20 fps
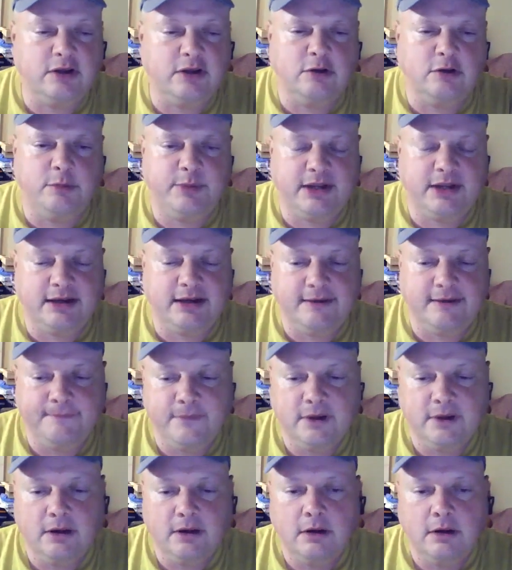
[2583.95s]
the European
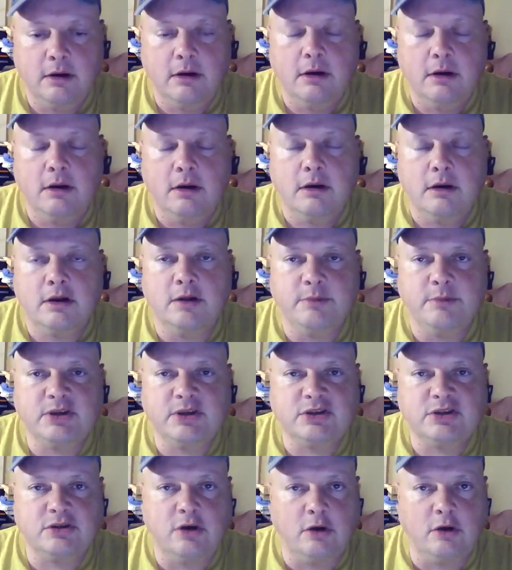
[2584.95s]

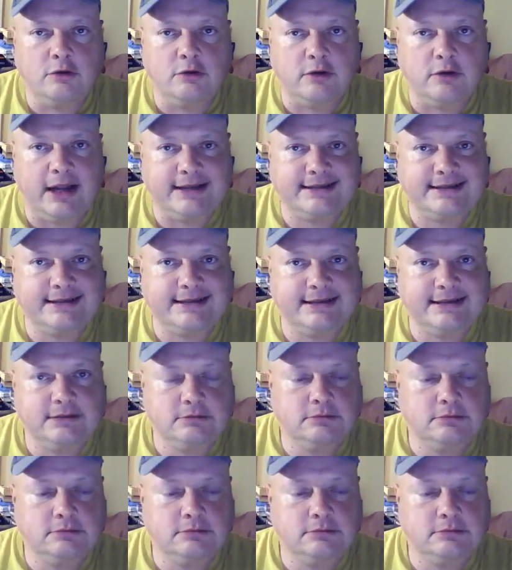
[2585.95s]
Commission Congress.